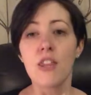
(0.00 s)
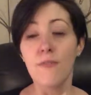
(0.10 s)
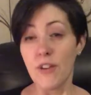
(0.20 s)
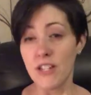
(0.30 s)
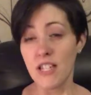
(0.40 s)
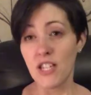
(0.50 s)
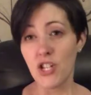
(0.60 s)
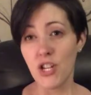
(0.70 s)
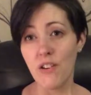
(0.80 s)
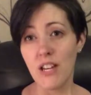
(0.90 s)
The first thing the
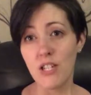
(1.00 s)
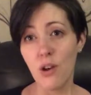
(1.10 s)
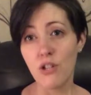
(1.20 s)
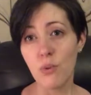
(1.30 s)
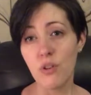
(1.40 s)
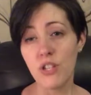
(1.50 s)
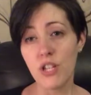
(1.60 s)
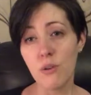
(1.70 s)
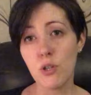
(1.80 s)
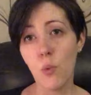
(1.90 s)
insurer is going to want to
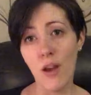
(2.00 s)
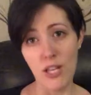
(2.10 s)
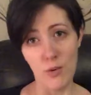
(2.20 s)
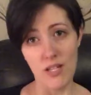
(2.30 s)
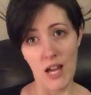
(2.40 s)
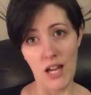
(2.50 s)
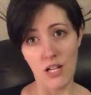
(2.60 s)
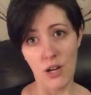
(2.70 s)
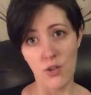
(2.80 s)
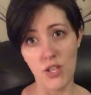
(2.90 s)
know is when you were
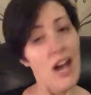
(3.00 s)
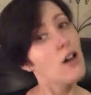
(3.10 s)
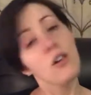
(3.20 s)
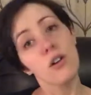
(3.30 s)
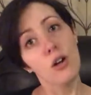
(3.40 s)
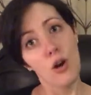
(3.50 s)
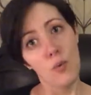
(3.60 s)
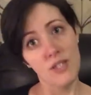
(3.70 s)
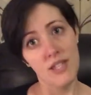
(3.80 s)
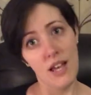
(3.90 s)
diagnosed. So, how long ago
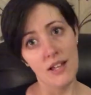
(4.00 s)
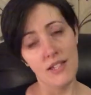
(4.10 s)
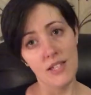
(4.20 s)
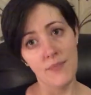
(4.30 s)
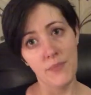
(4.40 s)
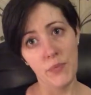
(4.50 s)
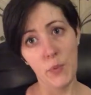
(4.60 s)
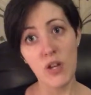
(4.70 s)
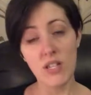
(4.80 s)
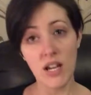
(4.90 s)
was that?
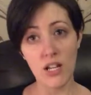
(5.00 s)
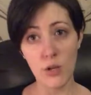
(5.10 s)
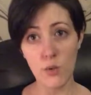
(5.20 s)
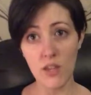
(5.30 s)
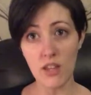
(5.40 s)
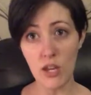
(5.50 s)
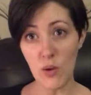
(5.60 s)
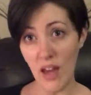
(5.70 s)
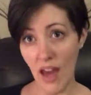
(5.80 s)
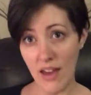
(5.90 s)
Were you diagnosed within the
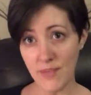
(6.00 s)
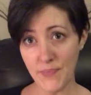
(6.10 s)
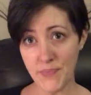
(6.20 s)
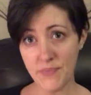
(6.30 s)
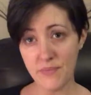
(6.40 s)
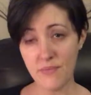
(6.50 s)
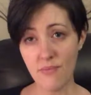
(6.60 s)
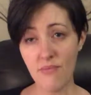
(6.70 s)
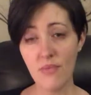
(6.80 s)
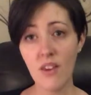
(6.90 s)
UK?
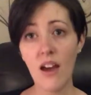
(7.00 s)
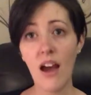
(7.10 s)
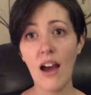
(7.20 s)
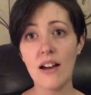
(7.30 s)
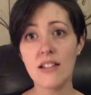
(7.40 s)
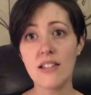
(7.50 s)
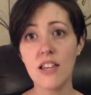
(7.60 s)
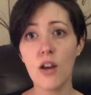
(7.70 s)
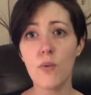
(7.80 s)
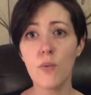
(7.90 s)
And
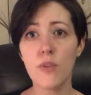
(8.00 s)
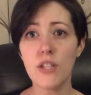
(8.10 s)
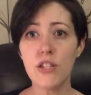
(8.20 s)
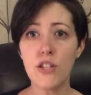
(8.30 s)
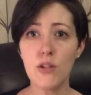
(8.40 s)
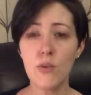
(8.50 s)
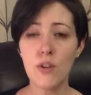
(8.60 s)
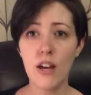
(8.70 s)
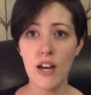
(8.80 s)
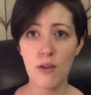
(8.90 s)
did you
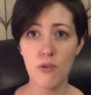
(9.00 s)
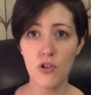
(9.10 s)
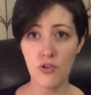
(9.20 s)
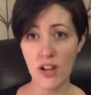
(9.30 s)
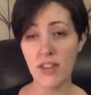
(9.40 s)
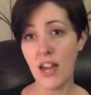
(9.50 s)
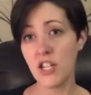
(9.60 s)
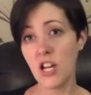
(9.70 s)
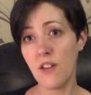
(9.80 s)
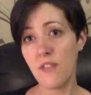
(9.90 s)
contract
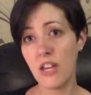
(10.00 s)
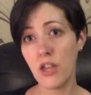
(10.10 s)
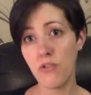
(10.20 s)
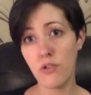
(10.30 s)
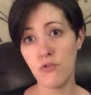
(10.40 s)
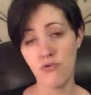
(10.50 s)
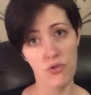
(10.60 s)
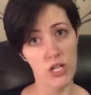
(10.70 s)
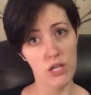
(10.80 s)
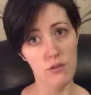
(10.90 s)
HIV through
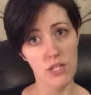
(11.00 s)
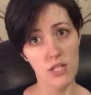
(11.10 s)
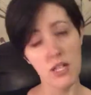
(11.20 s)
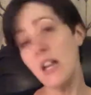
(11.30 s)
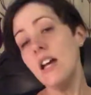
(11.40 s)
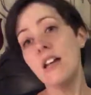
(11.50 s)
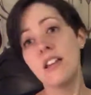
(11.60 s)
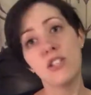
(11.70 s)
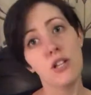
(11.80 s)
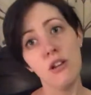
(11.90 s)
drug use?
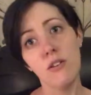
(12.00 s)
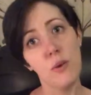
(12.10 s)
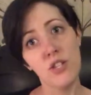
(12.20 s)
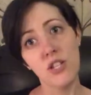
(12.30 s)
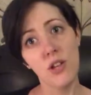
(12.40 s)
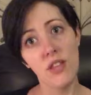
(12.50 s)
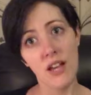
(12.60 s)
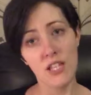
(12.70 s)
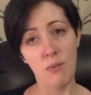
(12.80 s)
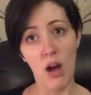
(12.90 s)
That's the only question they're going to
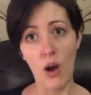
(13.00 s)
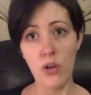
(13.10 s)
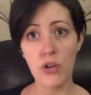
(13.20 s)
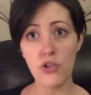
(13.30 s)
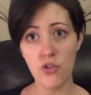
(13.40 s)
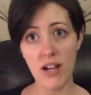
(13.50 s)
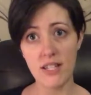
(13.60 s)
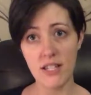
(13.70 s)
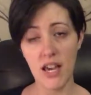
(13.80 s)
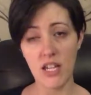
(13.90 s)
ask about how you
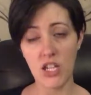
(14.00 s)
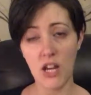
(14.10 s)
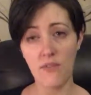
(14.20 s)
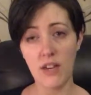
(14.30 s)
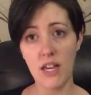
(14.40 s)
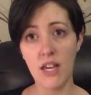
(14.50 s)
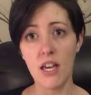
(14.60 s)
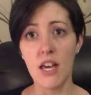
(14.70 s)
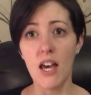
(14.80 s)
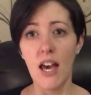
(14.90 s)
contracted HIV,
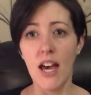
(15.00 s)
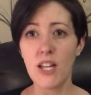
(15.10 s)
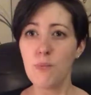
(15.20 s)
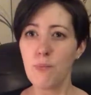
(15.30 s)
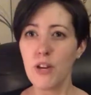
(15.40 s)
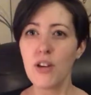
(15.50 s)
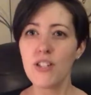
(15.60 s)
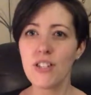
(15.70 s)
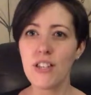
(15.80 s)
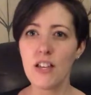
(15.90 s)
and it's
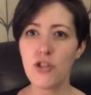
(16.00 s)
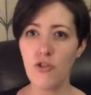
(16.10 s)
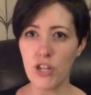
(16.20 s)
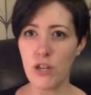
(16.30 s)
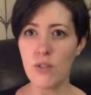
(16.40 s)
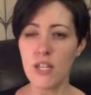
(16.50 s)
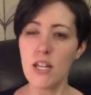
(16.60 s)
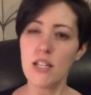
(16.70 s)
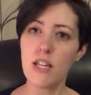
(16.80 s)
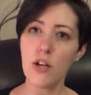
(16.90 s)
because drug use
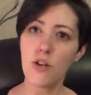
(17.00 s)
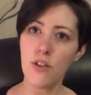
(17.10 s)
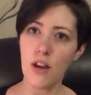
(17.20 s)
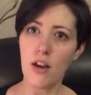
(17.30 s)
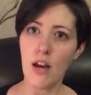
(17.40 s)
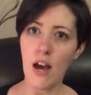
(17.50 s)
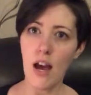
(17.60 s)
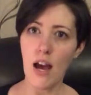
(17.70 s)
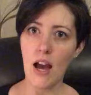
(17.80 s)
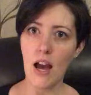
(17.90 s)
is another
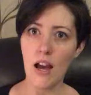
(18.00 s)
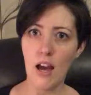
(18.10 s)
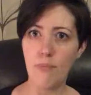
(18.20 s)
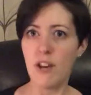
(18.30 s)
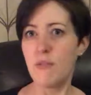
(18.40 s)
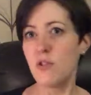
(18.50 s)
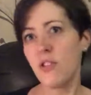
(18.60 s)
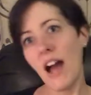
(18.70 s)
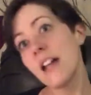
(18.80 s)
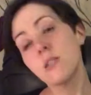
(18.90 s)

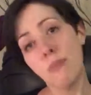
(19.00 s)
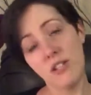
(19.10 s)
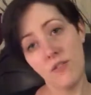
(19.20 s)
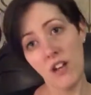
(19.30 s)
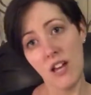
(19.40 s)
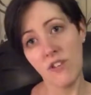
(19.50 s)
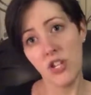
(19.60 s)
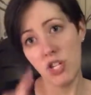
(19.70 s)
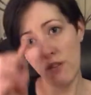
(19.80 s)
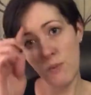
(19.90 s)
aspect of a life
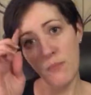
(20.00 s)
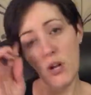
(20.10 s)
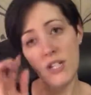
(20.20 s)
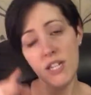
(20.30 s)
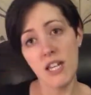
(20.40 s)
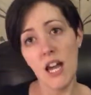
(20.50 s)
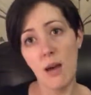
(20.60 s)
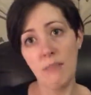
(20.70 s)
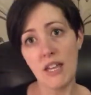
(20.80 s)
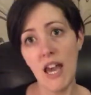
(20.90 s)
insurance policy
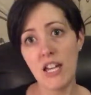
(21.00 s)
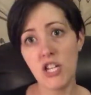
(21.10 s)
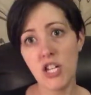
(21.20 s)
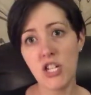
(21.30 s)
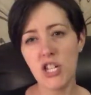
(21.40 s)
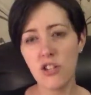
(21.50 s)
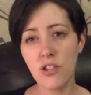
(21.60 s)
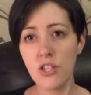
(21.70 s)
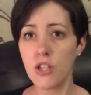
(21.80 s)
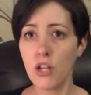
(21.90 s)
application. It's another
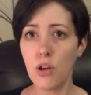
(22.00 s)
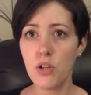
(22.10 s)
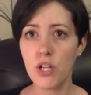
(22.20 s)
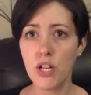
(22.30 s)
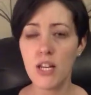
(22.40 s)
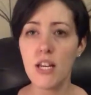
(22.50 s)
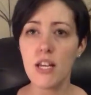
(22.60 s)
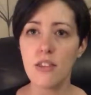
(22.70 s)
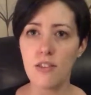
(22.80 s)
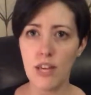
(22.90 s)
disclosure
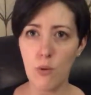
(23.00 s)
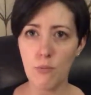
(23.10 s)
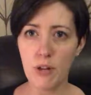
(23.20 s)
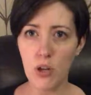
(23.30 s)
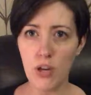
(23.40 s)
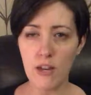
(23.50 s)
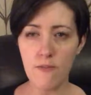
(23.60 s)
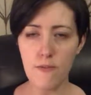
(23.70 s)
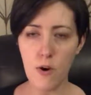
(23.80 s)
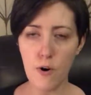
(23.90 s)
that they would be looking
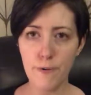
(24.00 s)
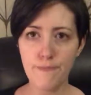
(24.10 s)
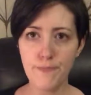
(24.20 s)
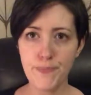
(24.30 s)
for.